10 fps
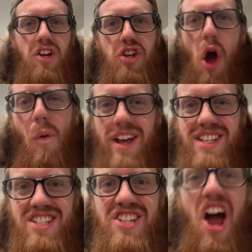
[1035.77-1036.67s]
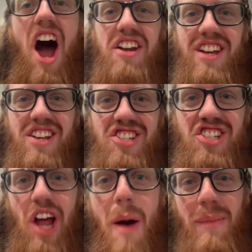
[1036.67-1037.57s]
No, it's not.
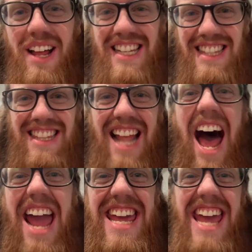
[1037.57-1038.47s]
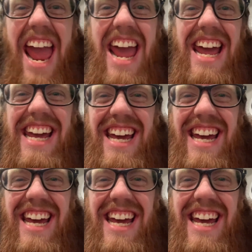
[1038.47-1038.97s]
Stop lying.